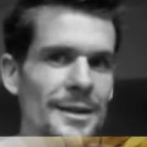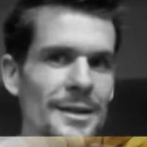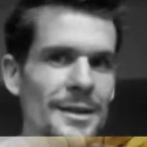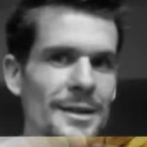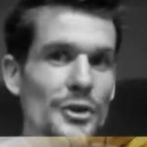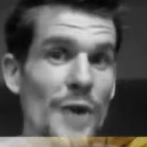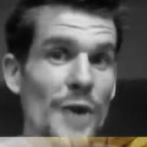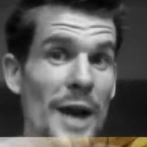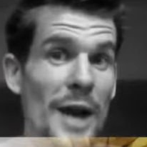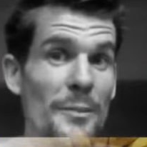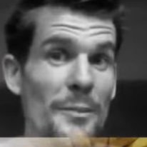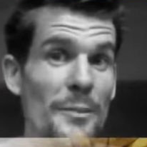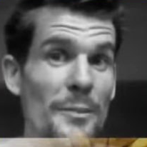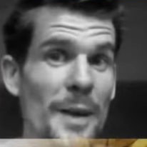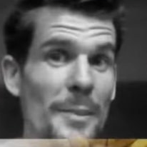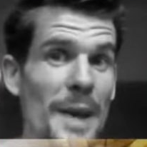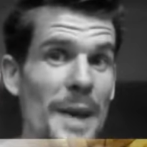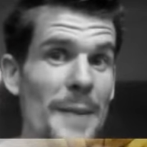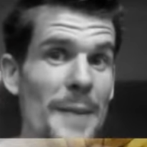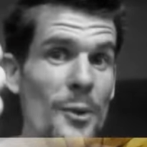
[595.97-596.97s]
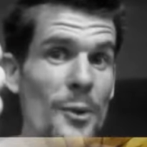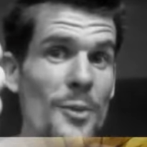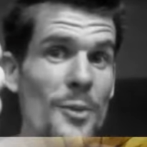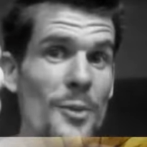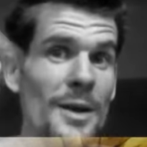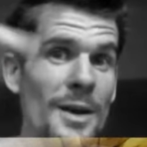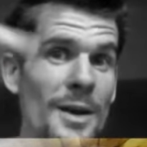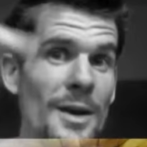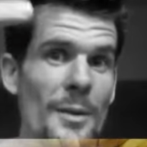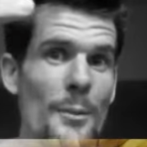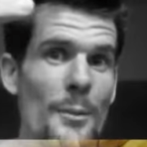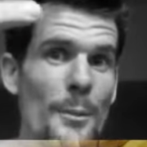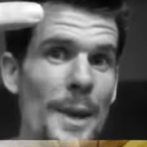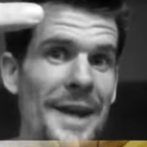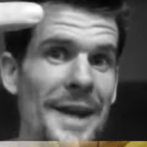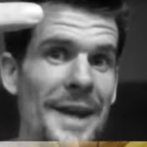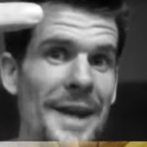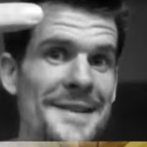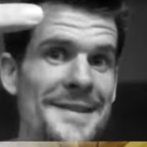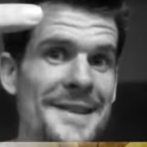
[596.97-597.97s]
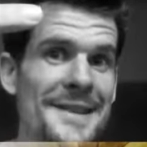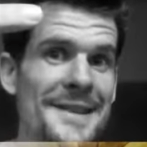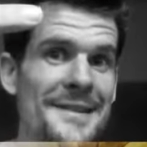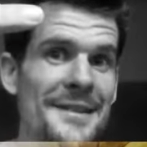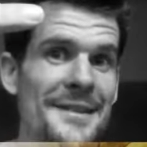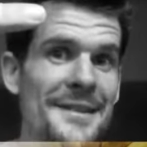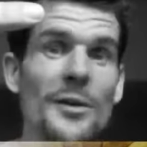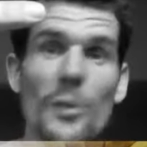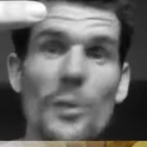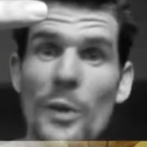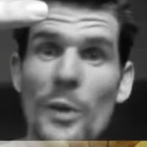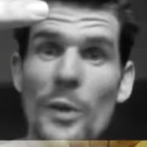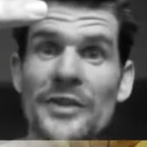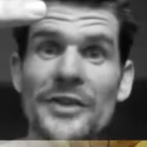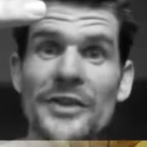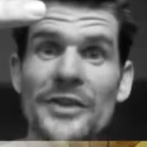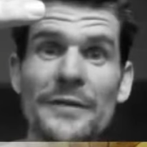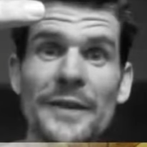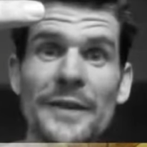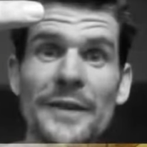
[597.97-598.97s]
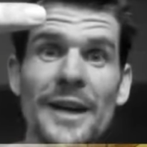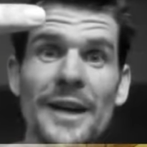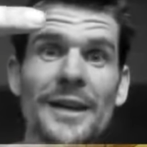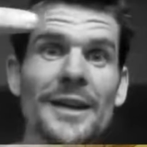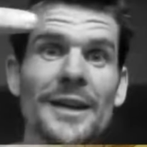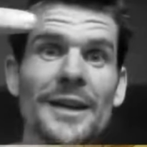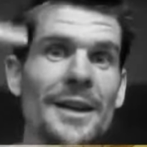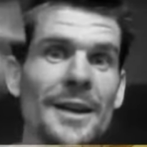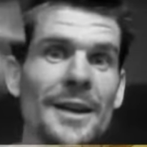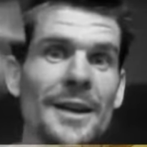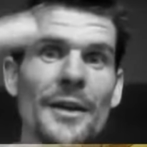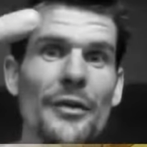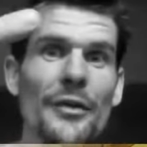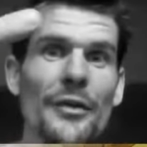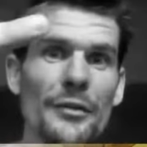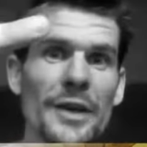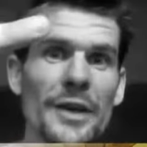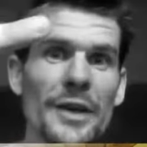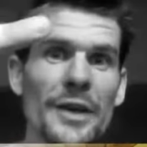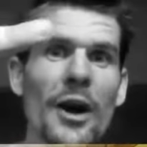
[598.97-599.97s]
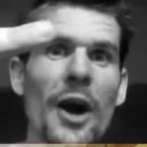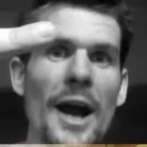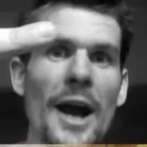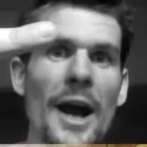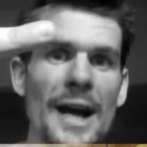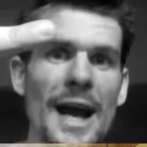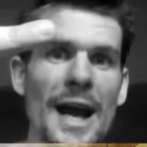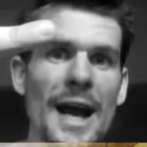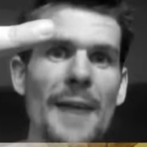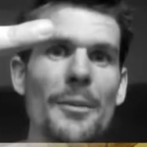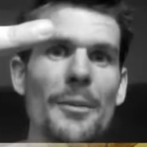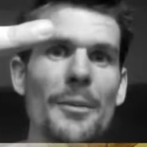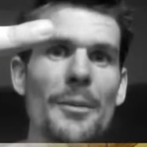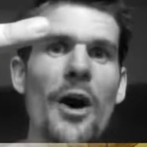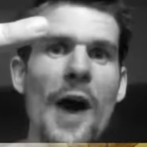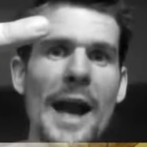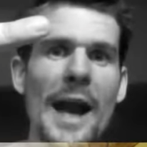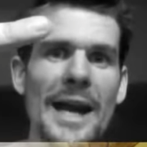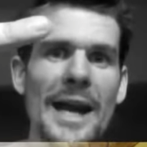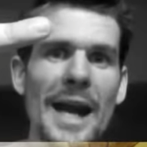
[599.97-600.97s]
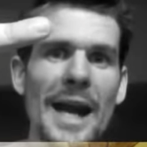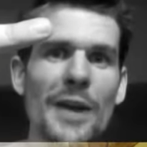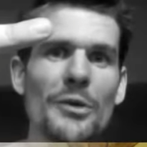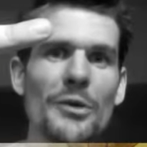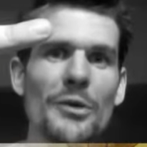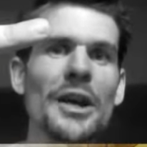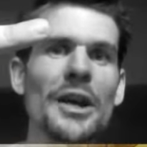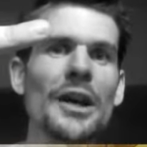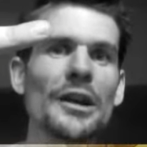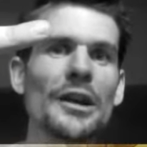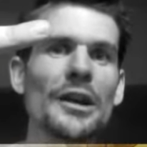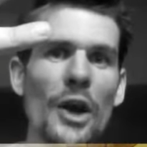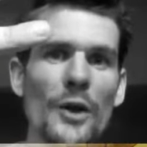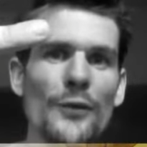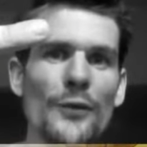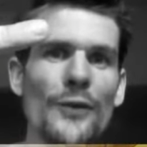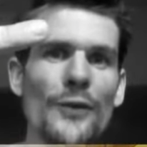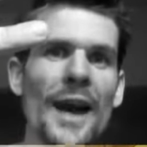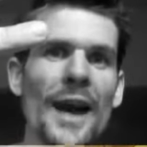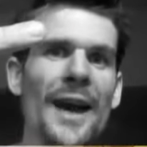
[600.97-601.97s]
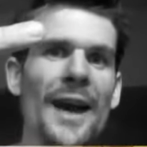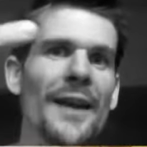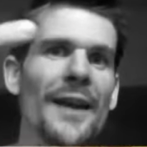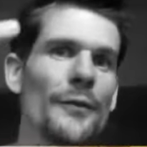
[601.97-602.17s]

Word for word: Train with better people, be consistent, wear stuff out. Three, high carb, high calorie, low fat,